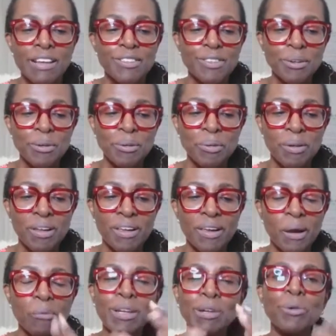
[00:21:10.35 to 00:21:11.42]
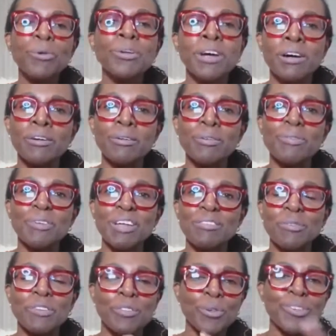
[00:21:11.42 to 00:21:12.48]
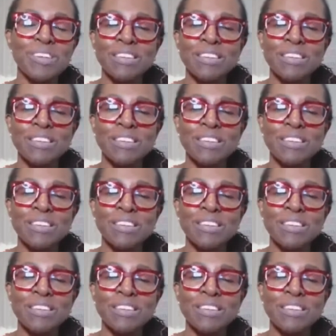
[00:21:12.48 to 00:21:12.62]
So we all know, we've all